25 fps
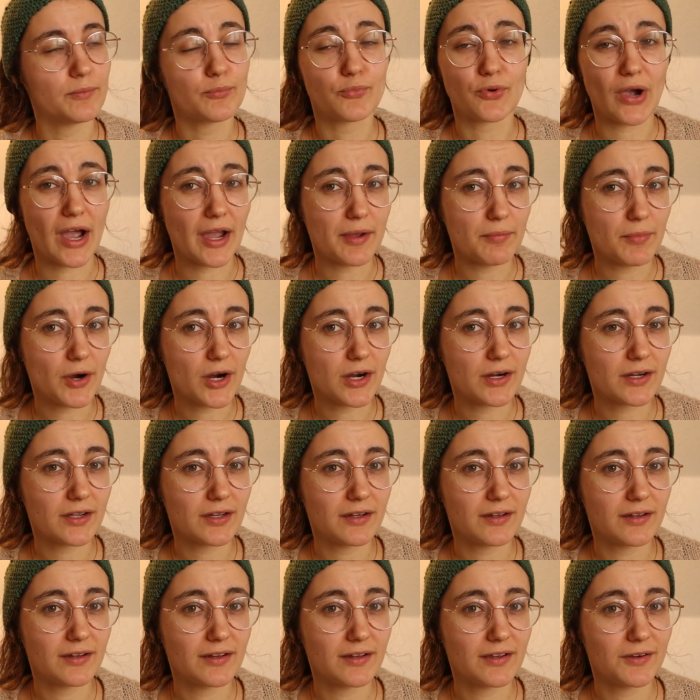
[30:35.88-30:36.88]
Primark,
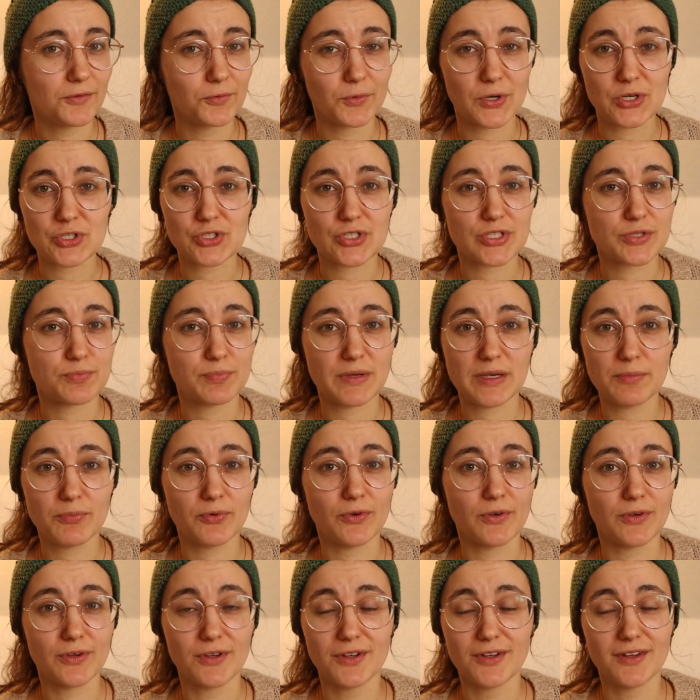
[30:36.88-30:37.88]
where just
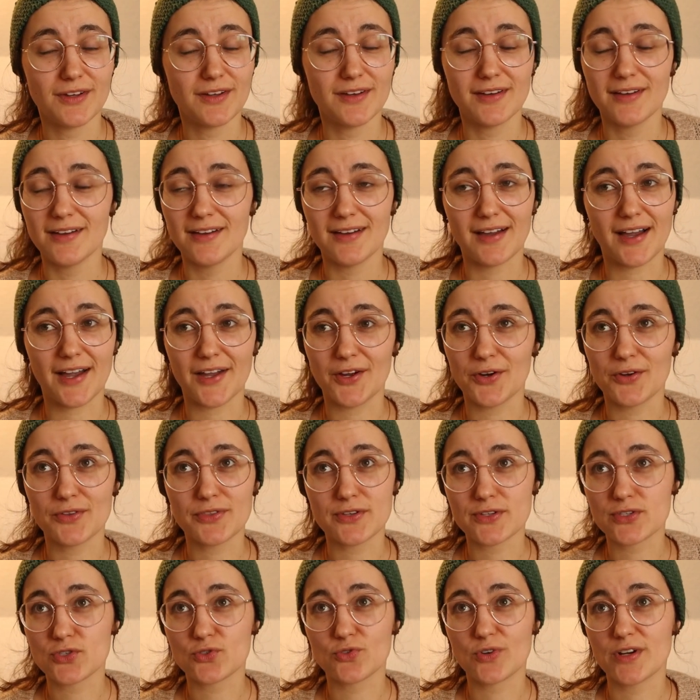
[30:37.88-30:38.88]
people, I heard
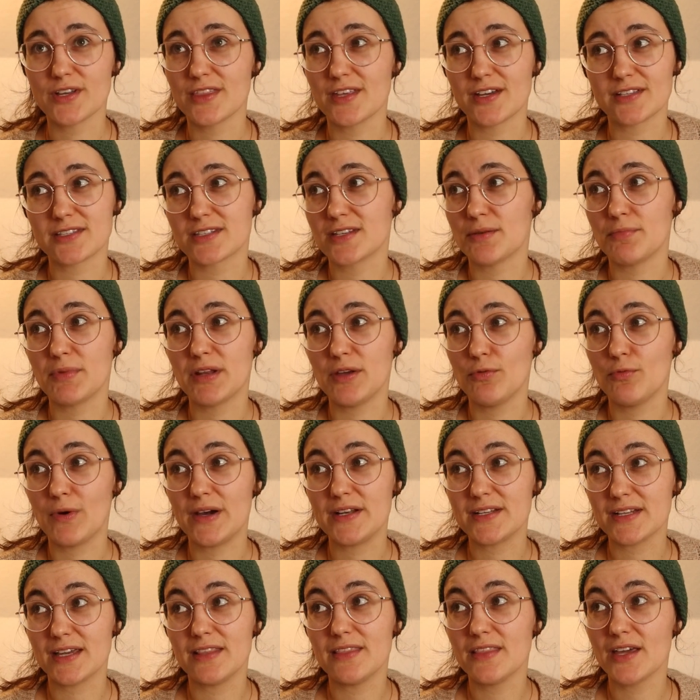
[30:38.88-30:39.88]
the story that somebody
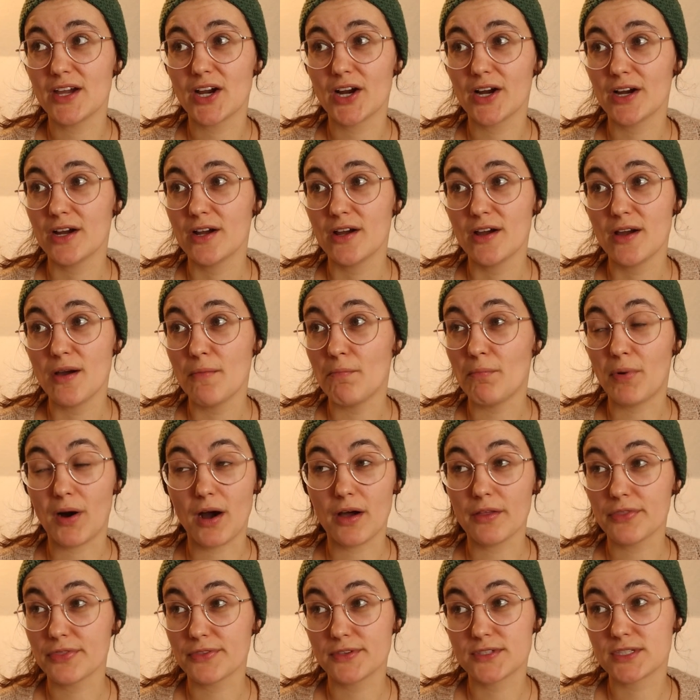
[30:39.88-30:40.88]
went in there,
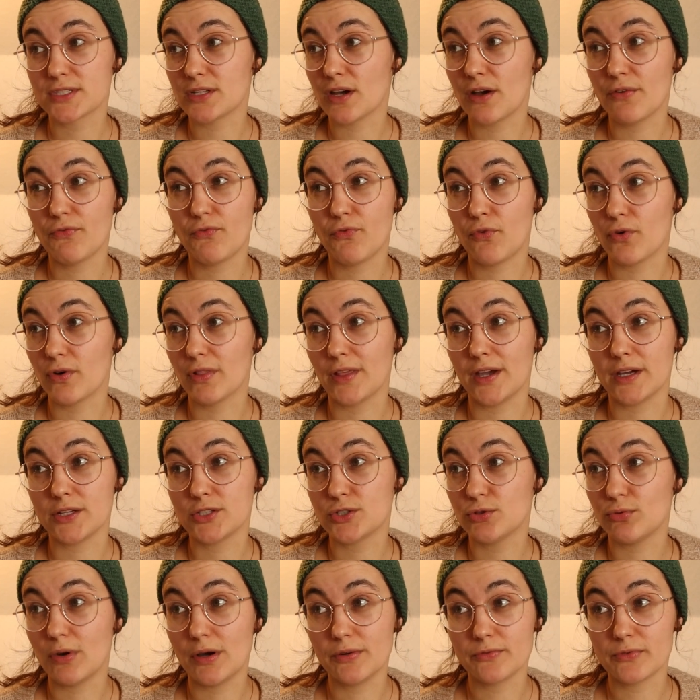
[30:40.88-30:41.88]
bought stuff for like
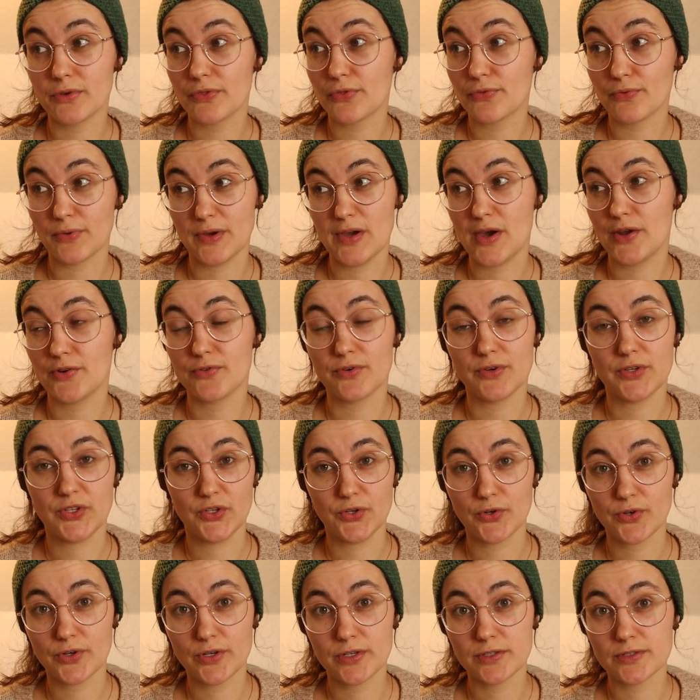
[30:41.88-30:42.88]
200, 300
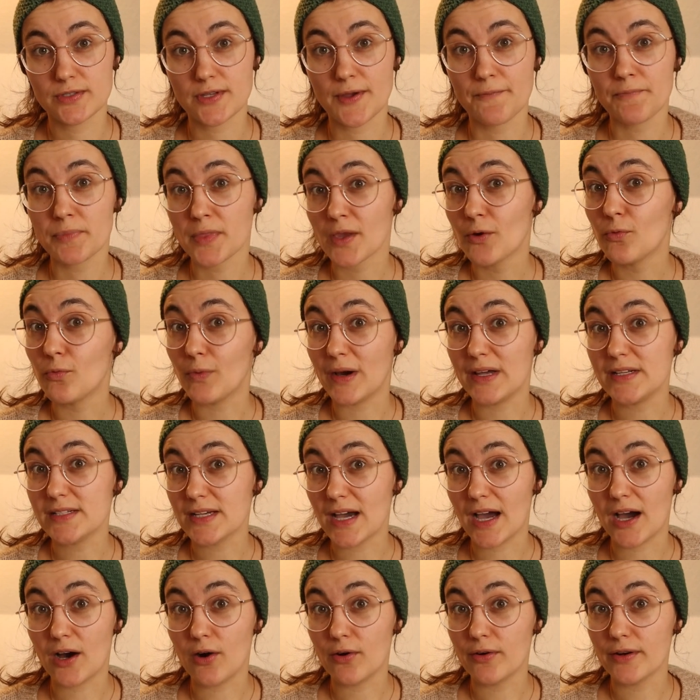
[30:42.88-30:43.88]
euros, went
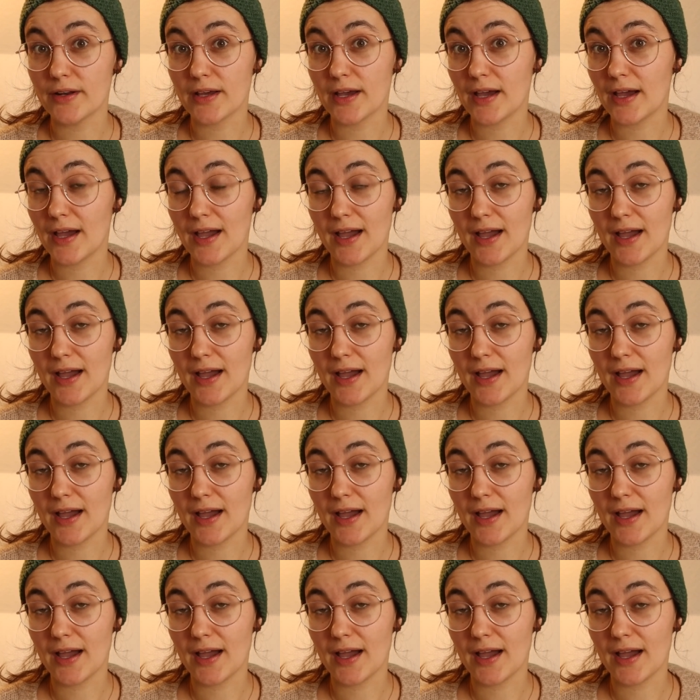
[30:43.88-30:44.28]
out,